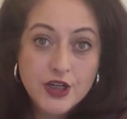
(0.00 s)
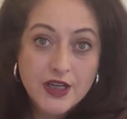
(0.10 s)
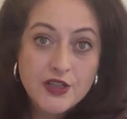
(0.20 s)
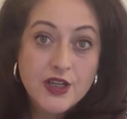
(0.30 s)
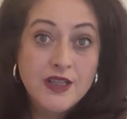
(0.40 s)

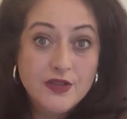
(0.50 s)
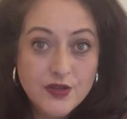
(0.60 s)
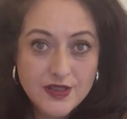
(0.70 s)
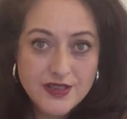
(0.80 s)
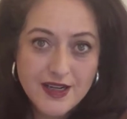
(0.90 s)
change
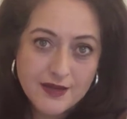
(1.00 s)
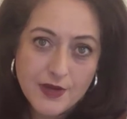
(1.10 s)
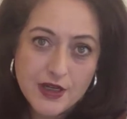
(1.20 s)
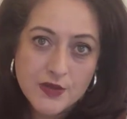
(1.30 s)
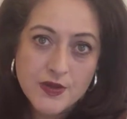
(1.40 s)
into design
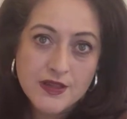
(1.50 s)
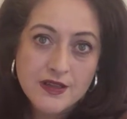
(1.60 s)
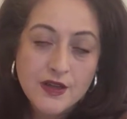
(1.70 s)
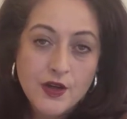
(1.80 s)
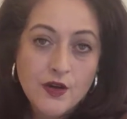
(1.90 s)
management
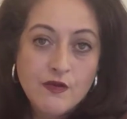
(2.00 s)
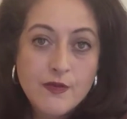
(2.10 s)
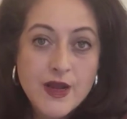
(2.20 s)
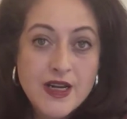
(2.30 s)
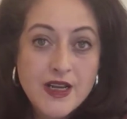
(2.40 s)

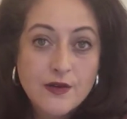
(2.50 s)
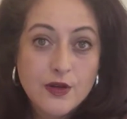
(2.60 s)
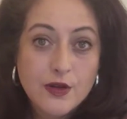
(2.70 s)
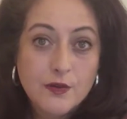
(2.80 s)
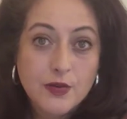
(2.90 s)
from any
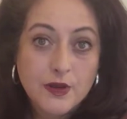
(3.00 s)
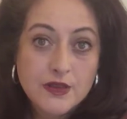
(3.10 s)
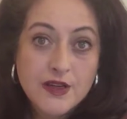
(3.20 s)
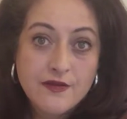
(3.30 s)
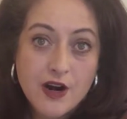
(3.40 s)
other built
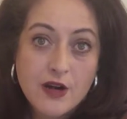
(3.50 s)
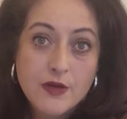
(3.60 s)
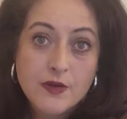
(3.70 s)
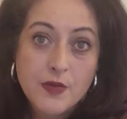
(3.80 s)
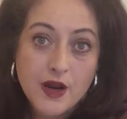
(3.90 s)

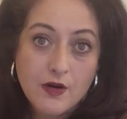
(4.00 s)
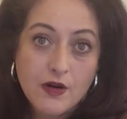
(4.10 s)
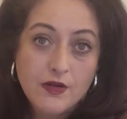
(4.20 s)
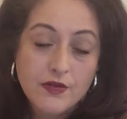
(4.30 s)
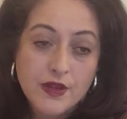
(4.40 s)
environment
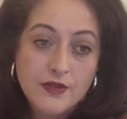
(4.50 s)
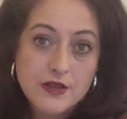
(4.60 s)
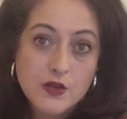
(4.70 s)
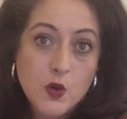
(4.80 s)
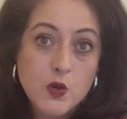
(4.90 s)
background, then
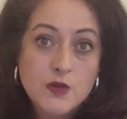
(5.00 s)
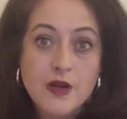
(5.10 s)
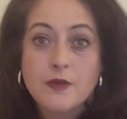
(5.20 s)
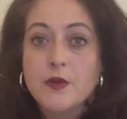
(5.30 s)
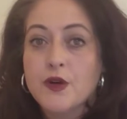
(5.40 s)
this course
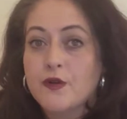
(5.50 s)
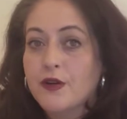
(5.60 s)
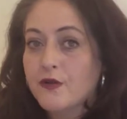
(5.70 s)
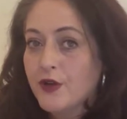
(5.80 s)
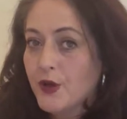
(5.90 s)
might be
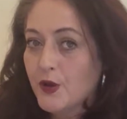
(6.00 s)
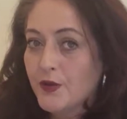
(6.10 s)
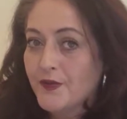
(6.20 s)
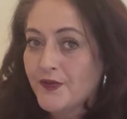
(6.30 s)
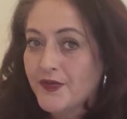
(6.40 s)
perfect for you.
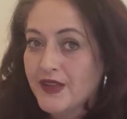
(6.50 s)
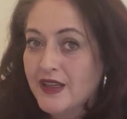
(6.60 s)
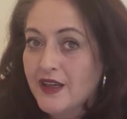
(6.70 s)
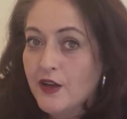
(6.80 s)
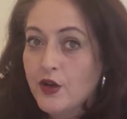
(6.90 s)

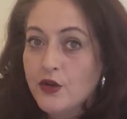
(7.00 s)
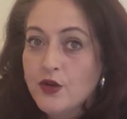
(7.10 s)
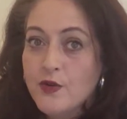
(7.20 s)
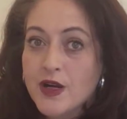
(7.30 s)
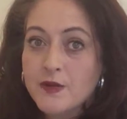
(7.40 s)

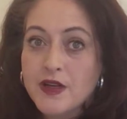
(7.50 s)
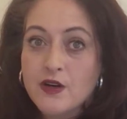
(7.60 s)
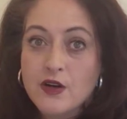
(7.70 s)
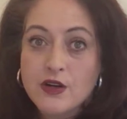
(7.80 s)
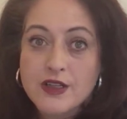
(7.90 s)
You might be an
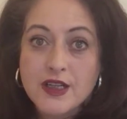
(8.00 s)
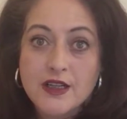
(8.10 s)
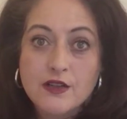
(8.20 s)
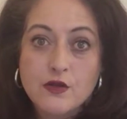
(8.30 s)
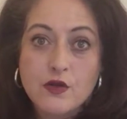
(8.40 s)

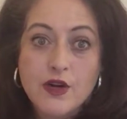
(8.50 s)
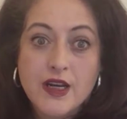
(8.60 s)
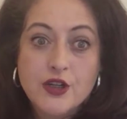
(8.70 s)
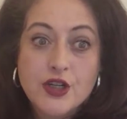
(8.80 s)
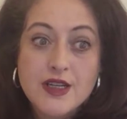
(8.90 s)
architect or an
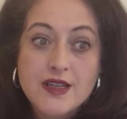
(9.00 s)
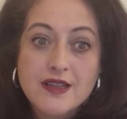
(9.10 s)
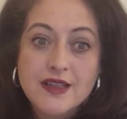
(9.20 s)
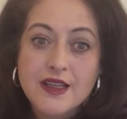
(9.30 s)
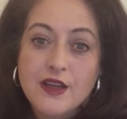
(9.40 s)

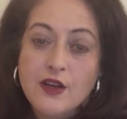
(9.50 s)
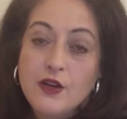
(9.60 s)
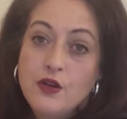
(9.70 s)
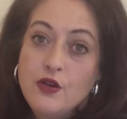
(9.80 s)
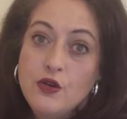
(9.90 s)
engineer,
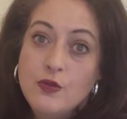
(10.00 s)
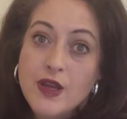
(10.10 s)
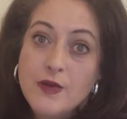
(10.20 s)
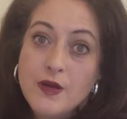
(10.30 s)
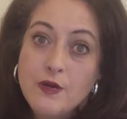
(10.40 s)
you
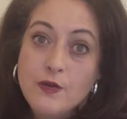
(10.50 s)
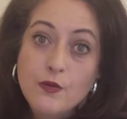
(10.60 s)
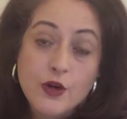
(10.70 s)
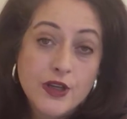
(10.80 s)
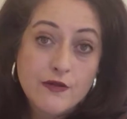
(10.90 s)
may be
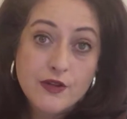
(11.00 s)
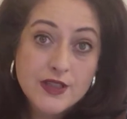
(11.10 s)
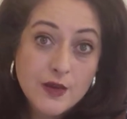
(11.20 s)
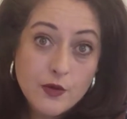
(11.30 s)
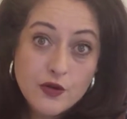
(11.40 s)
working for a
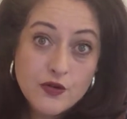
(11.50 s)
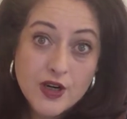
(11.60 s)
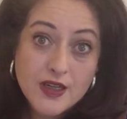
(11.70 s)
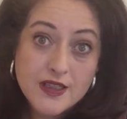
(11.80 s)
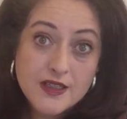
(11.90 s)

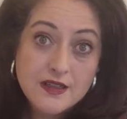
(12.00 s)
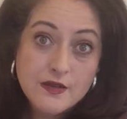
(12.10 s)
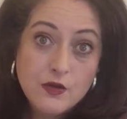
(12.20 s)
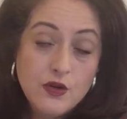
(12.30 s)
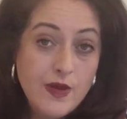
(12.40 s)
subcontractor,
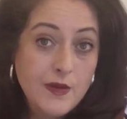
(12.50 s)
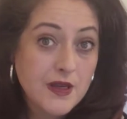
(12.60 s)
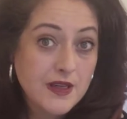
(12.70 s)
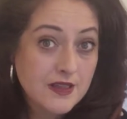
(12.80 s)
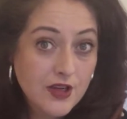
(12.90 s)
or you may be
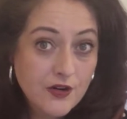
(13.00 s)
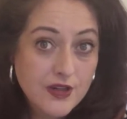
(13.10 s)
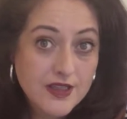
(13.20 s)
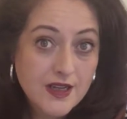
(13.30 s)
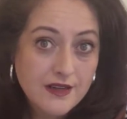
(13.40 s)
an interior
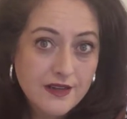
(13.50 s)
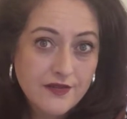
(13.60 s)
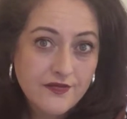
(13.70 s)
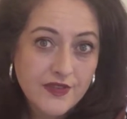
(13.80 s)
designer,